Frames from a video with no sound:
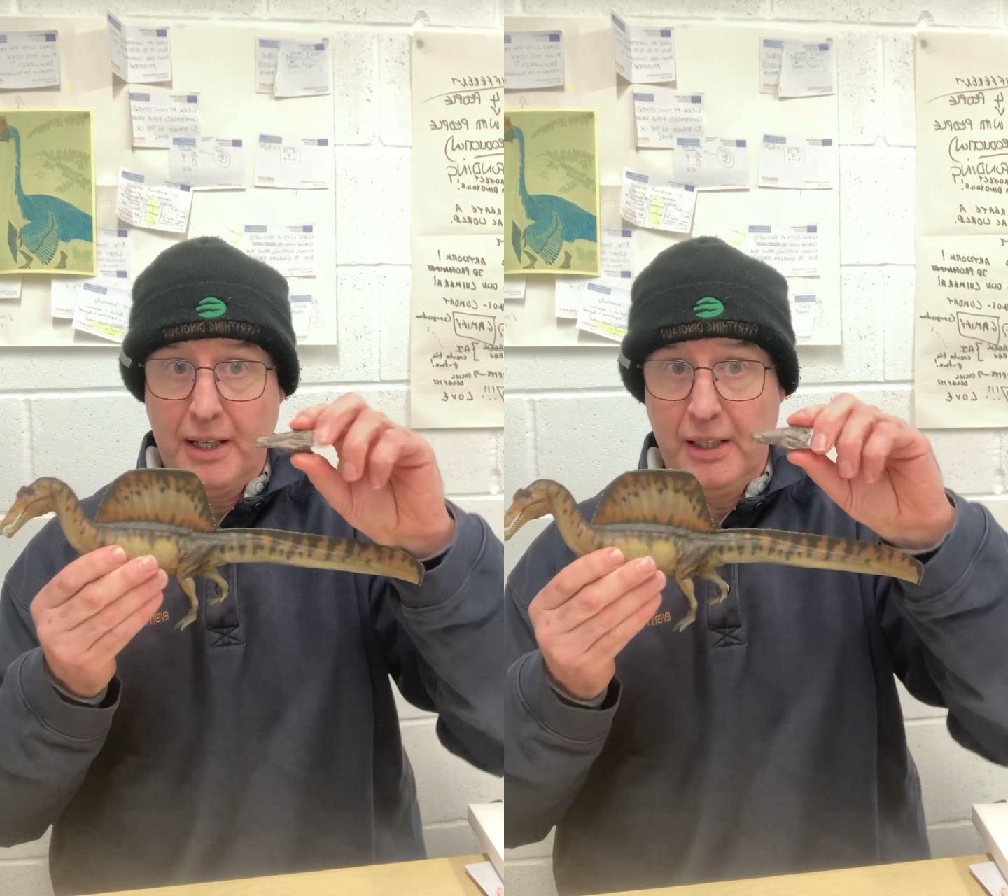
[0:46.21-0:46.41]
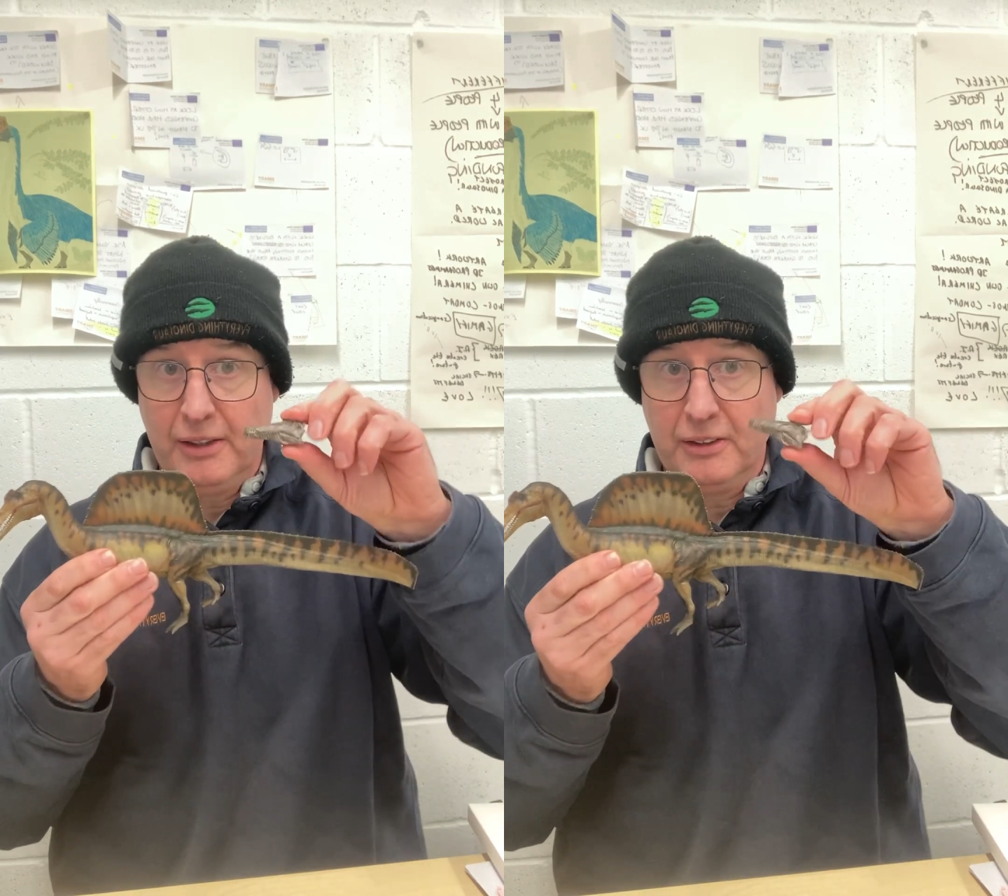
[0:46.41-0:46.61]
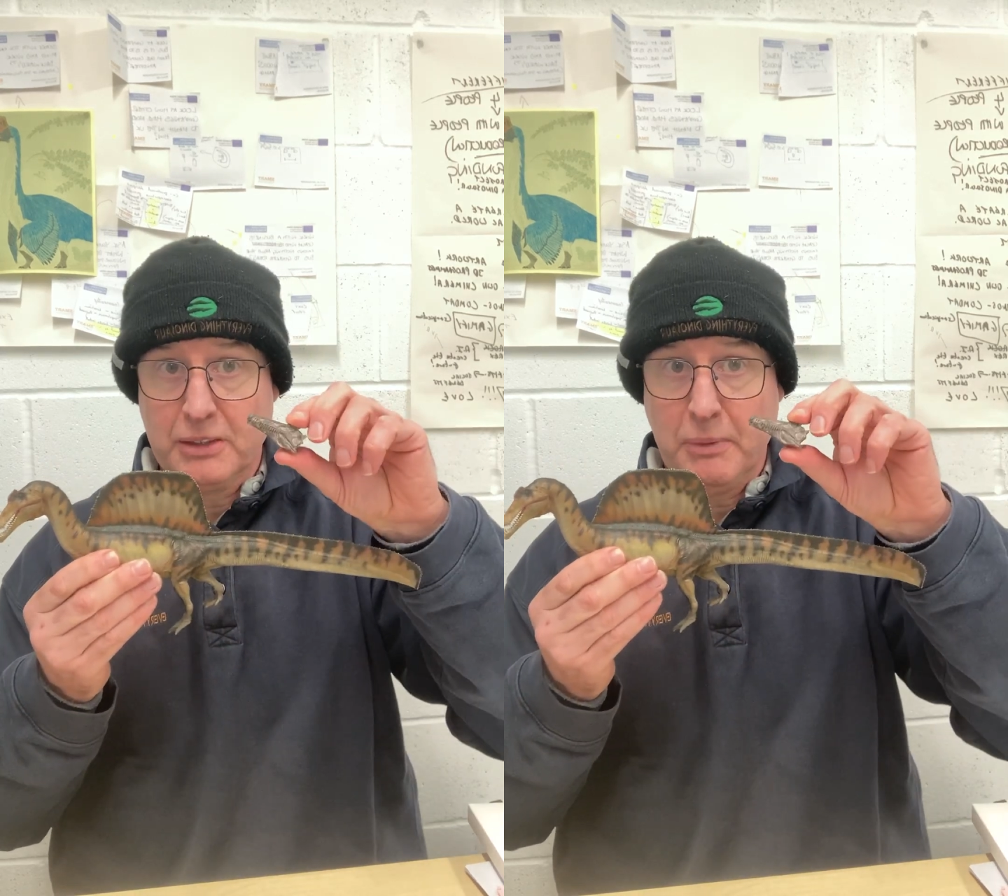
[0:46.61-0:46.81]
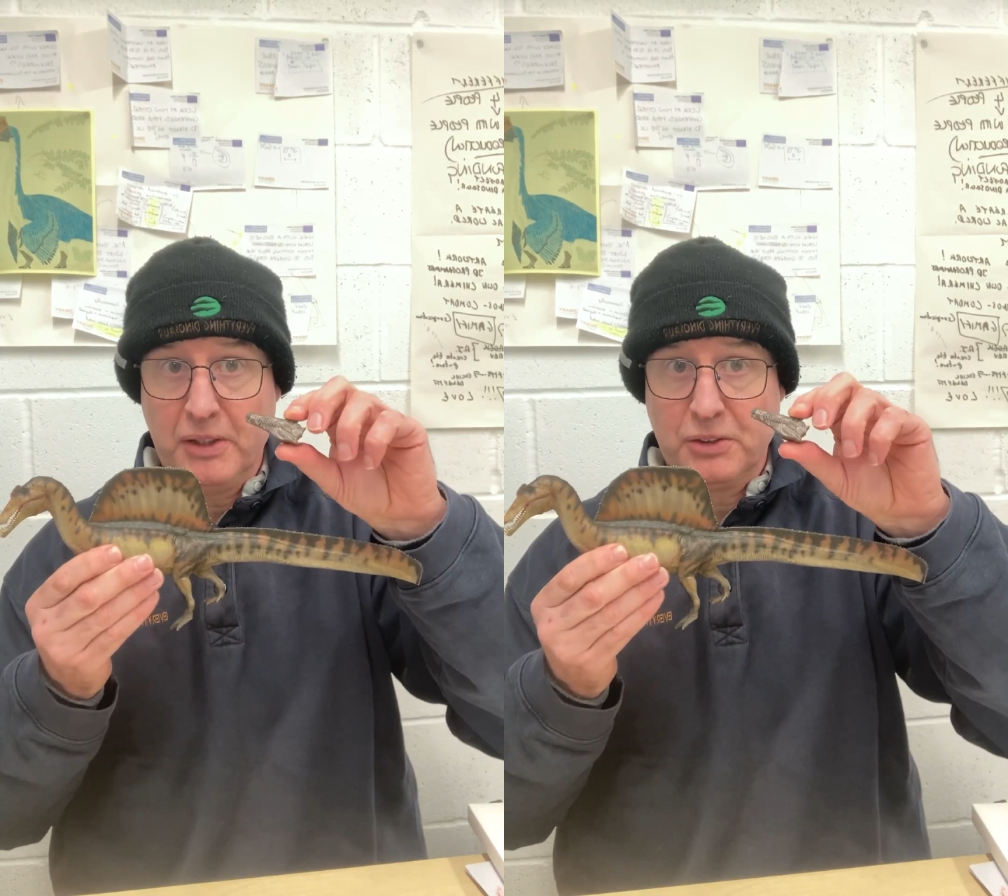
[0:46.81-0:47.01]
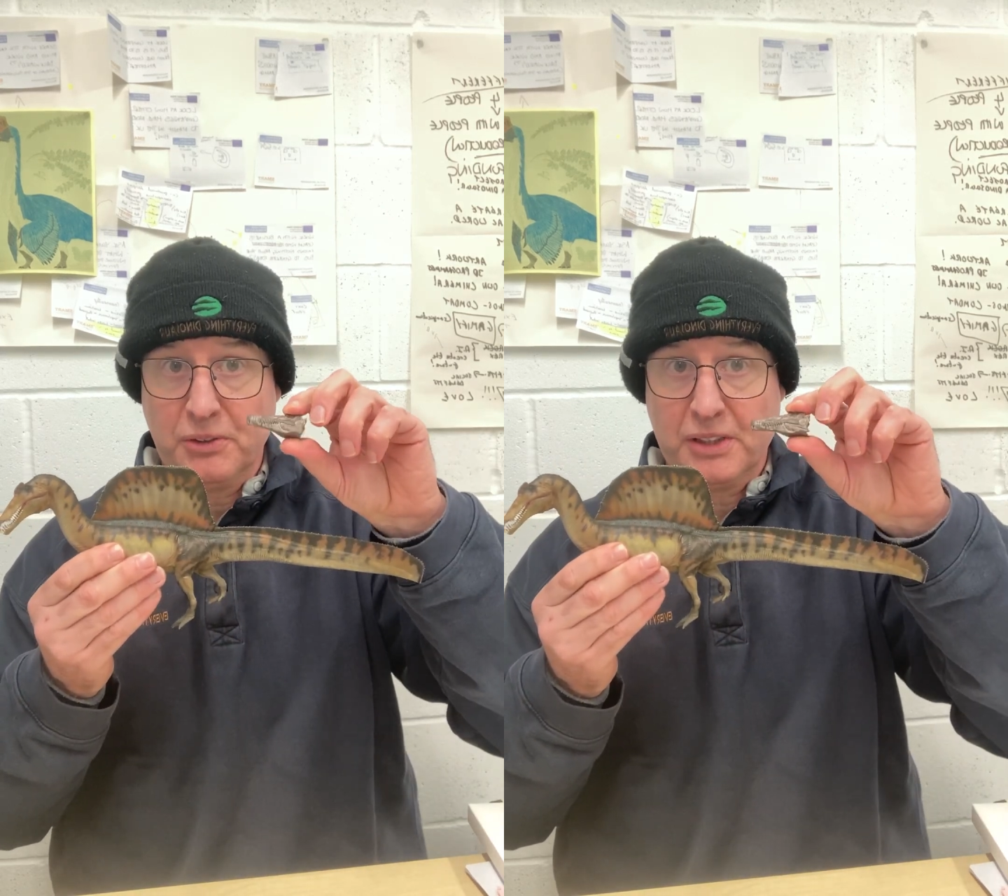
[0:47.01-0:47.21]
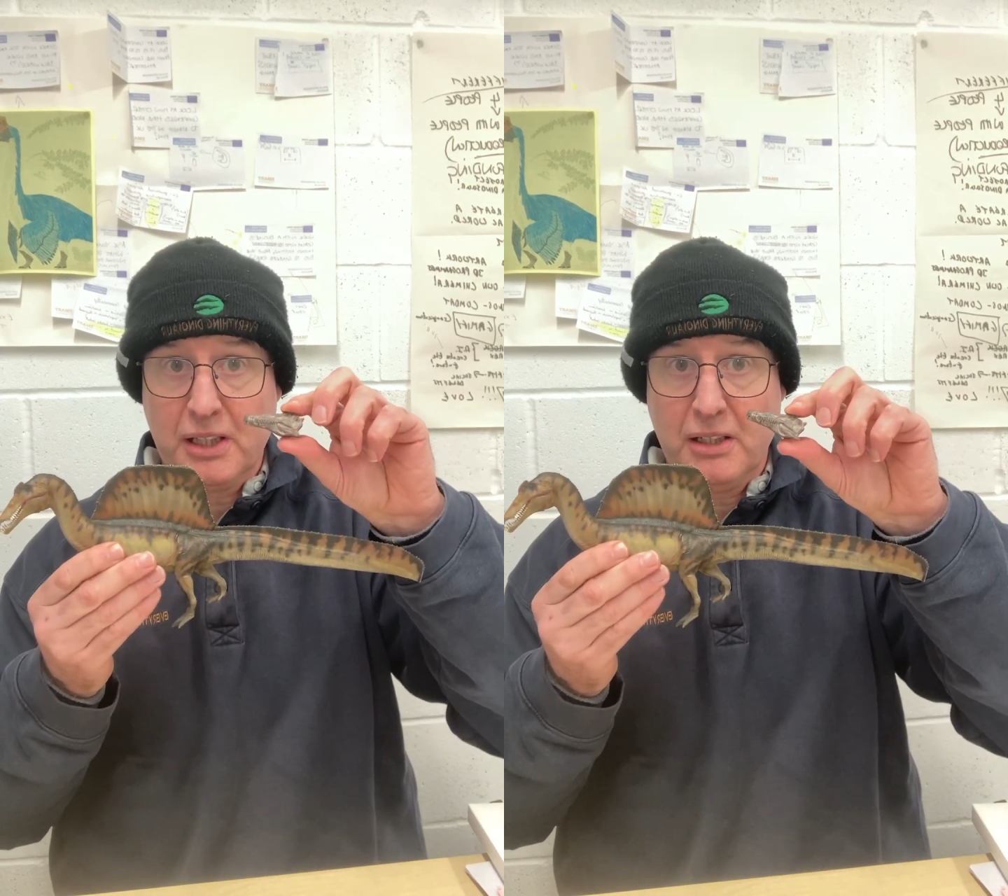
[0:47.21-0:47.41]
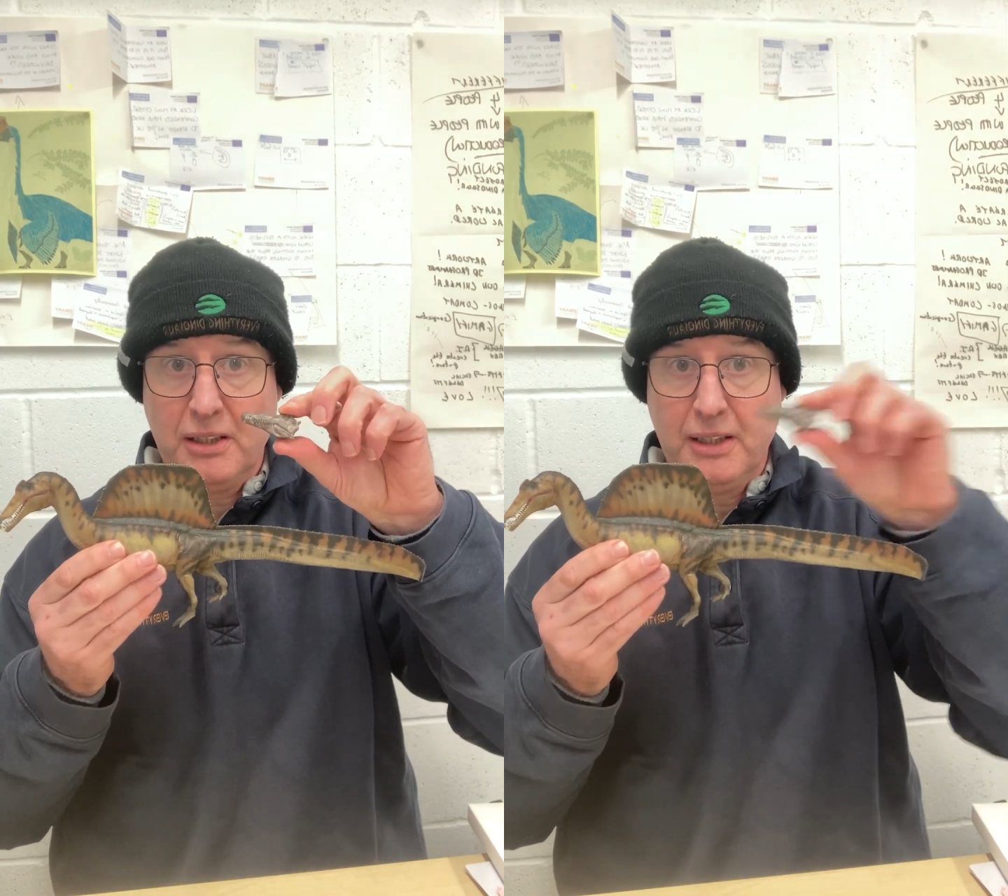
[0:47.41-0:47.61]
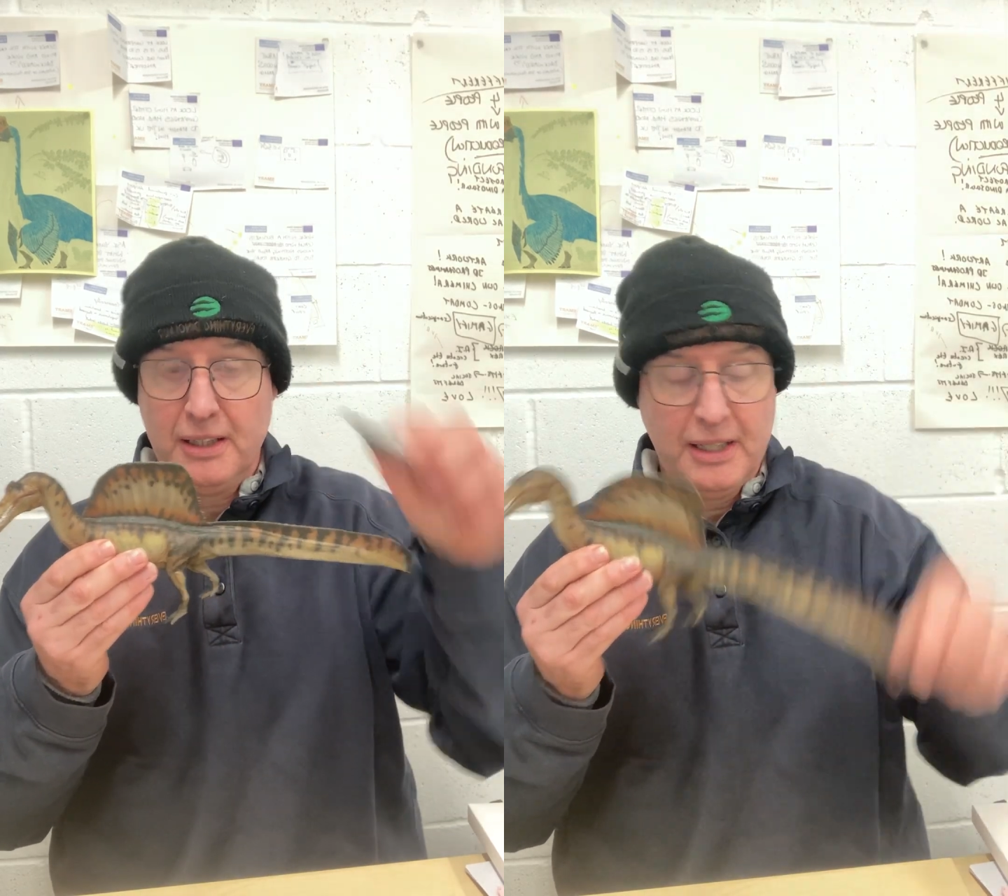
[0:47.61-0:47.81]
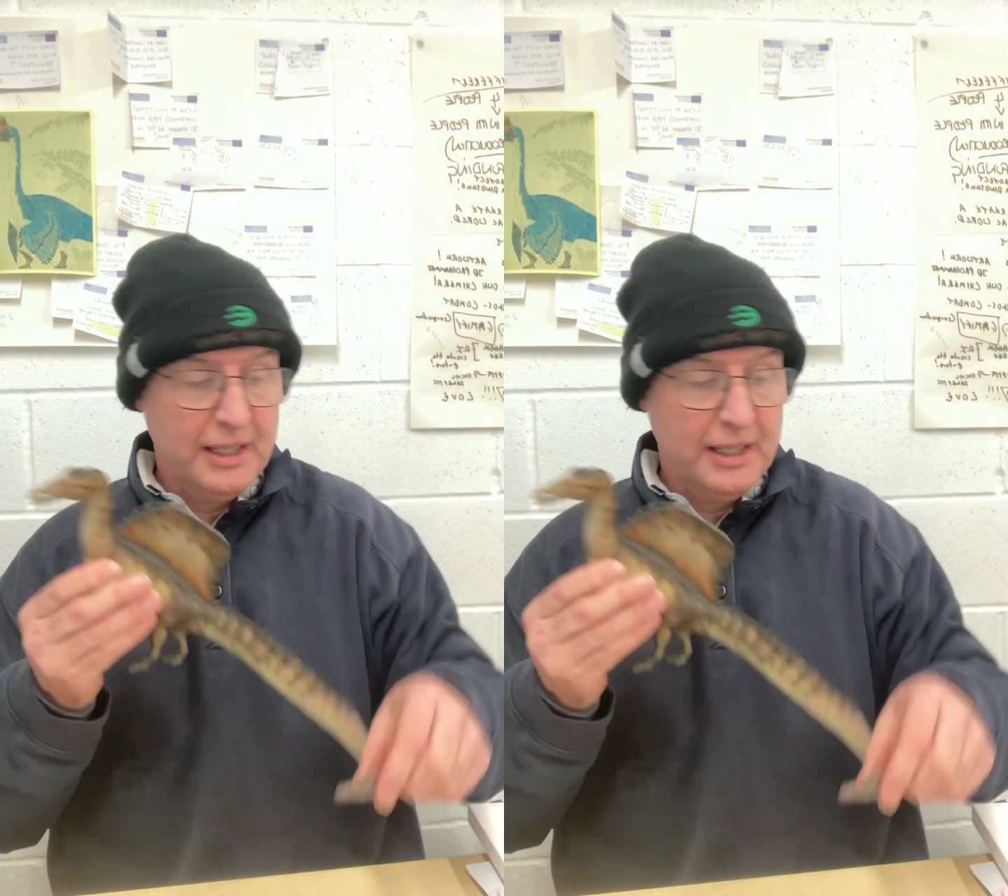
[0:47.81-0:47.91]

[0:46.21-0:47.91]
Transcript: a little Spinosaurus skull